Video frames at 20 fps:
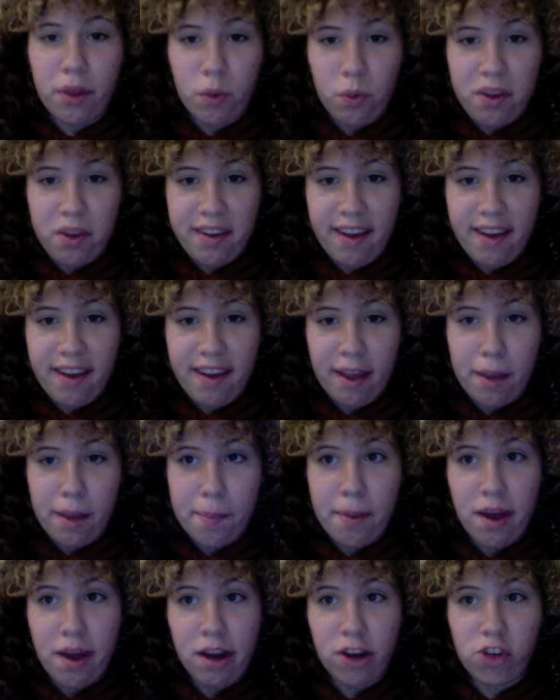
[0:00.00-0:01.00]
a week, I get
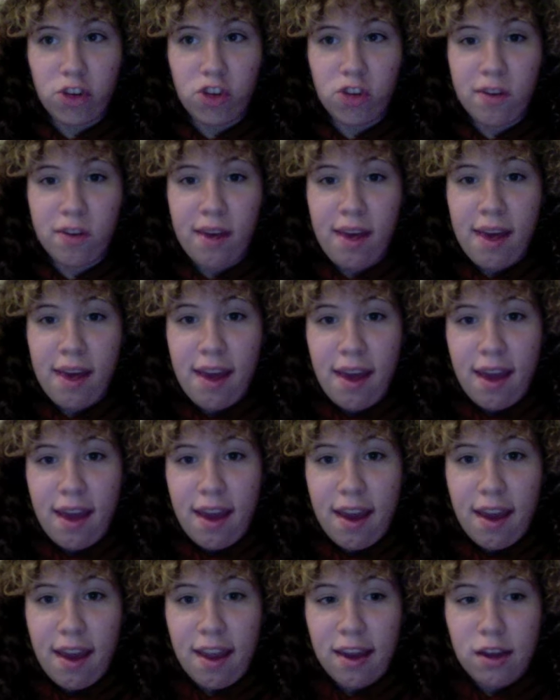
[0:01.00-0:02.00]
punished,
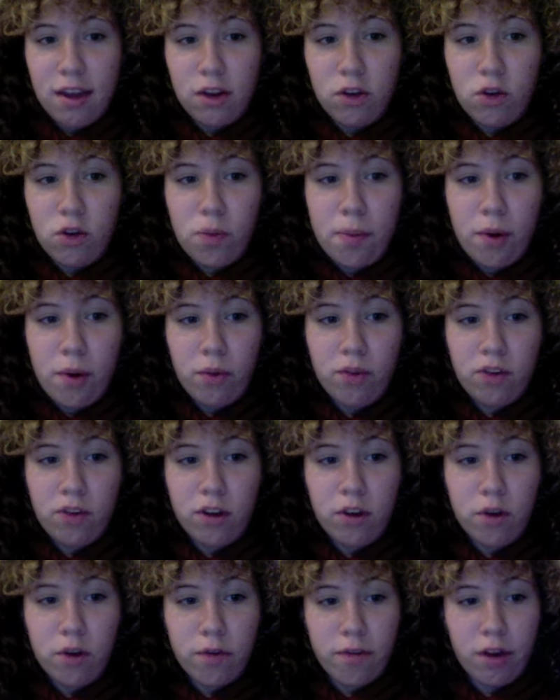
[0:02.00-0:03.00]
and you
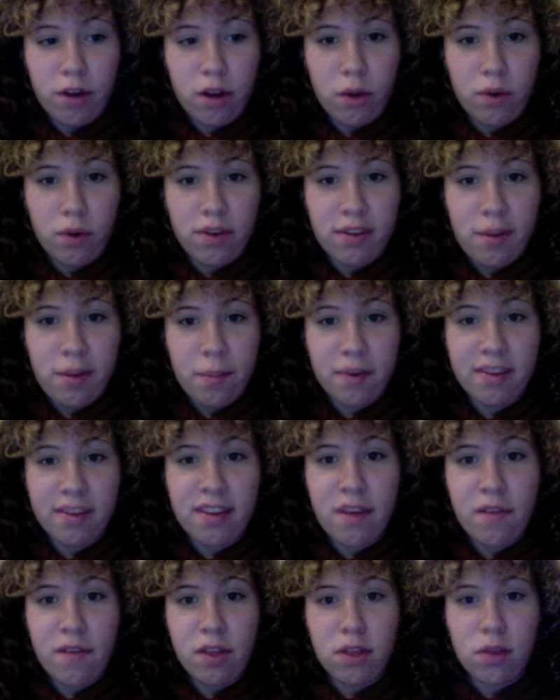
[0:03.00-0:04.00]
posted your video December
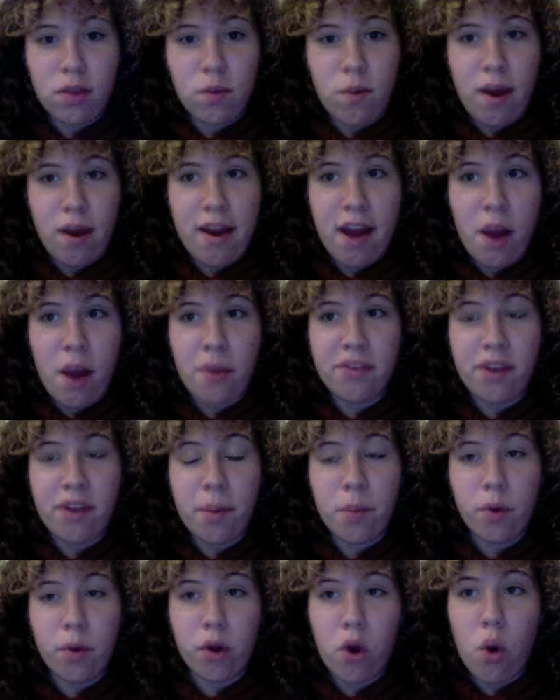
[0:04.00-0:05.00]
7th. Right now, as
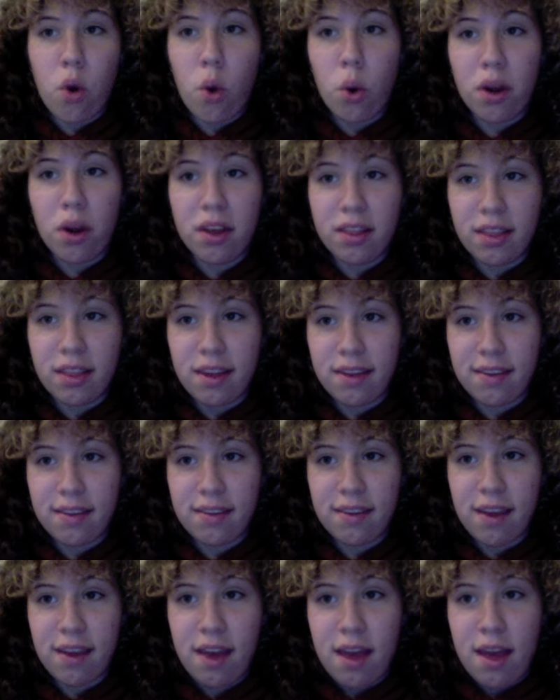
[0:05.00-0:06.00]
I'm recording
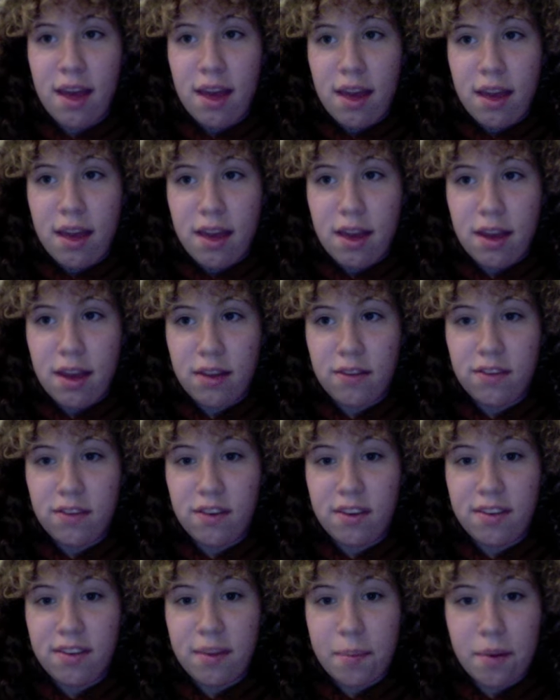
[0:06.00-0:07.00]
this, it's
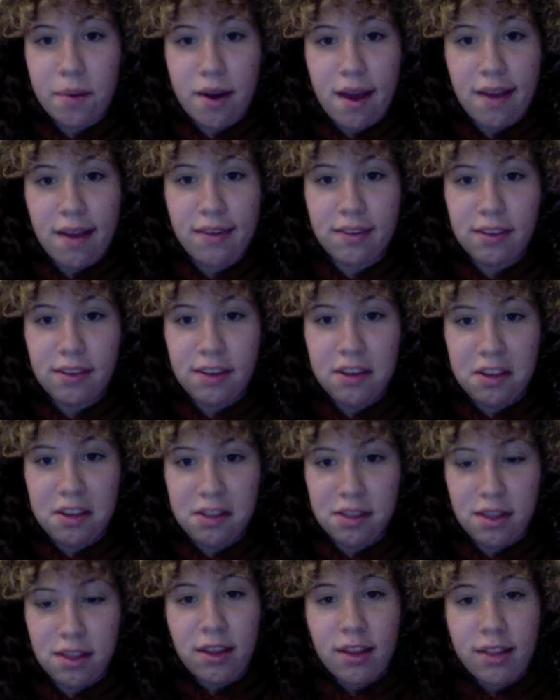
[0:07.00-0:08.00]
December
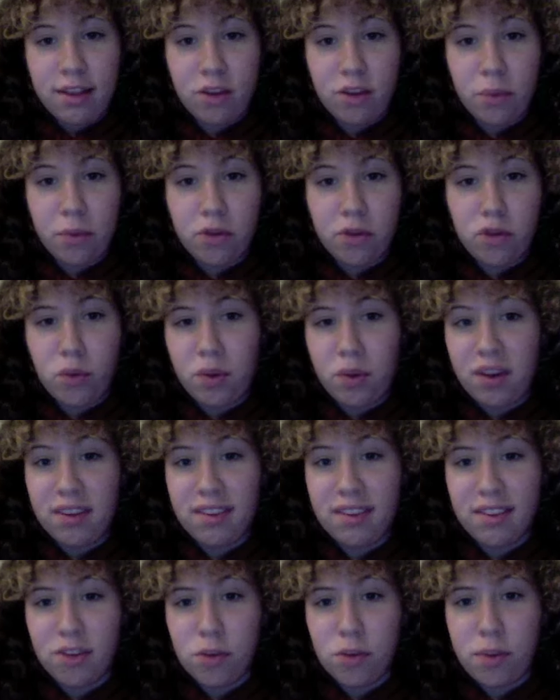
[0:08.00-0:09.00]
19th. That's almost 2 weeks
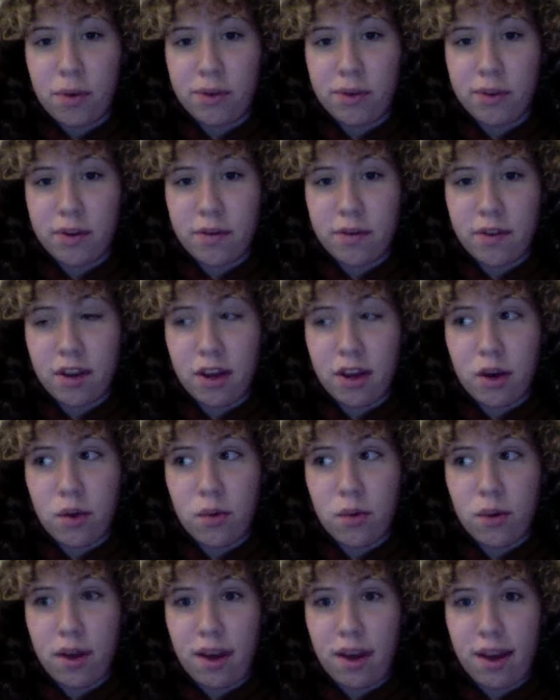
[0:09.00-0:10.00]
since you posted your video,
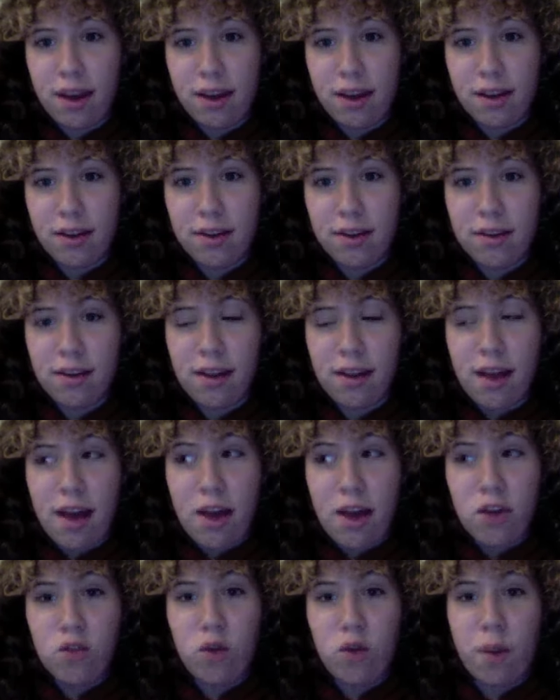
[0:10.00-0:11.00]
and
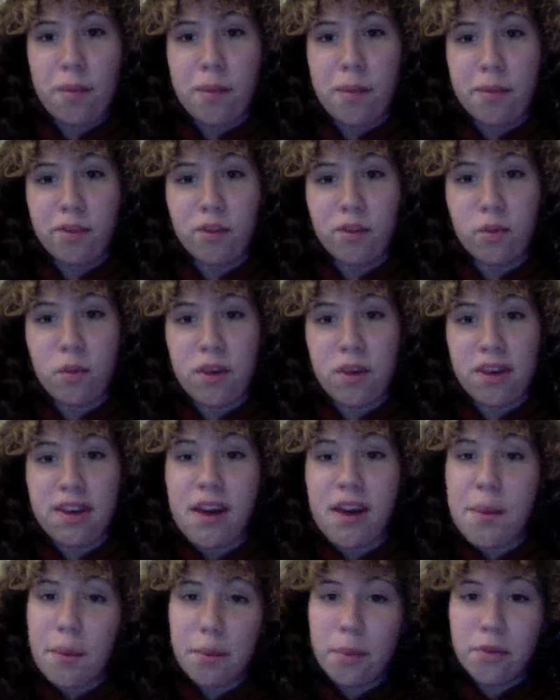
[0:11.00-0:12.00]
so I'm almost a week
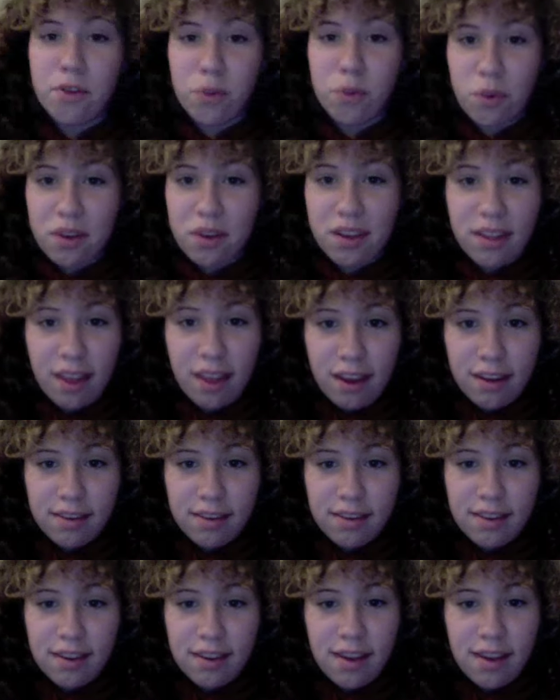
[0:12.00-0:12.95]
late.